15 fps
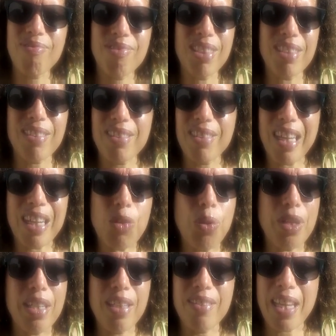Just a
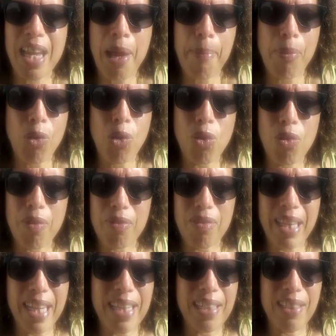quick example,
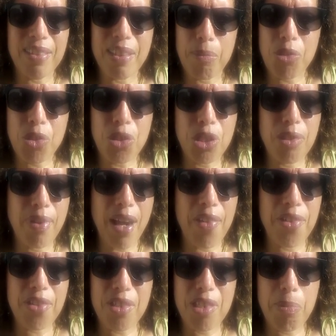ladies, I'm sure you've had
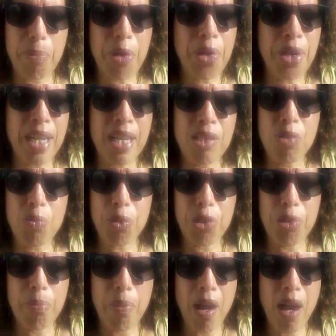this experience where
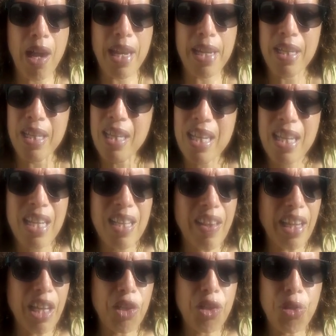you buy
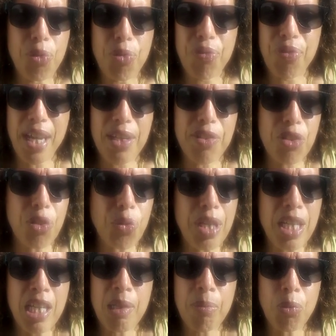like a new face
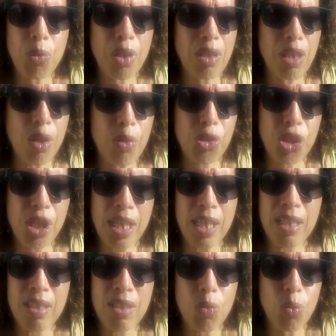cream or a
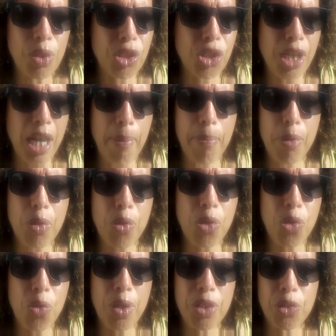lotion or a
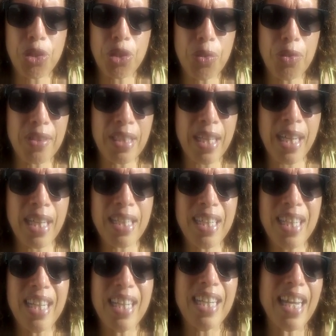shampoo and you're using it
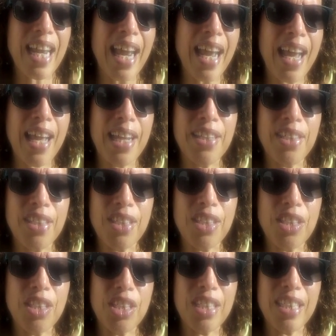
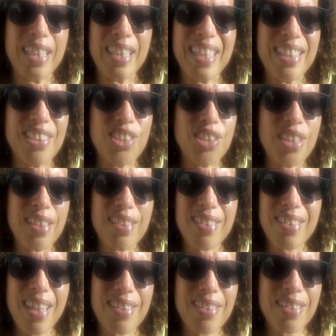and it just
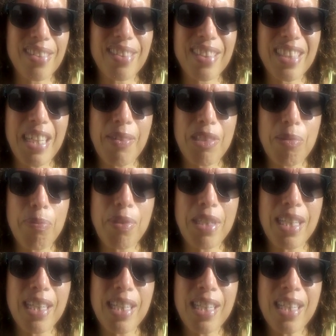doesn't seem to
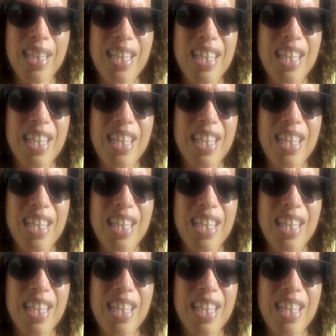be